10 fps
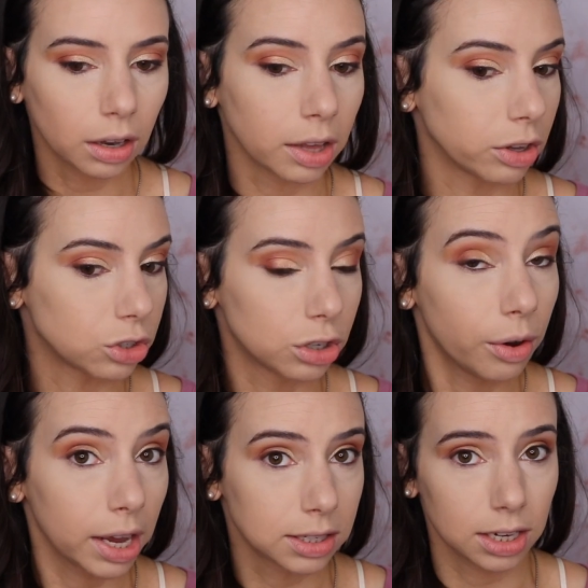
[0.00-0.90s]
Like, there's no
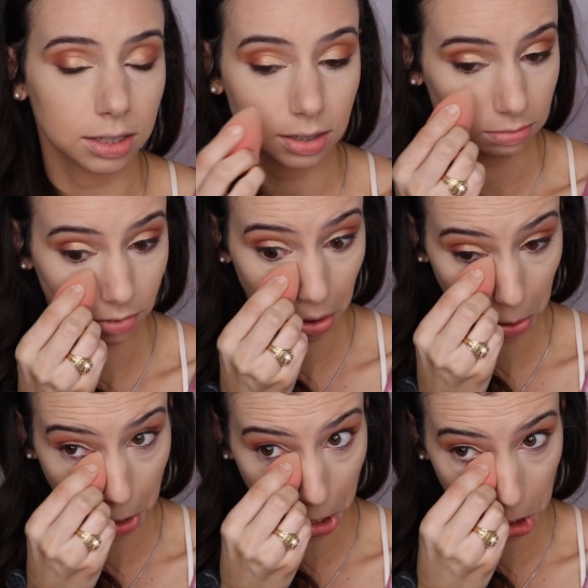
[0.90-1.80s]
excess.
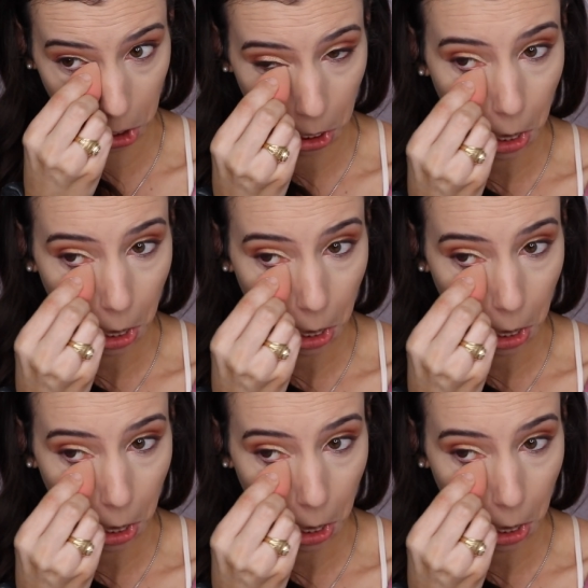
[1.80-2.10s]
None.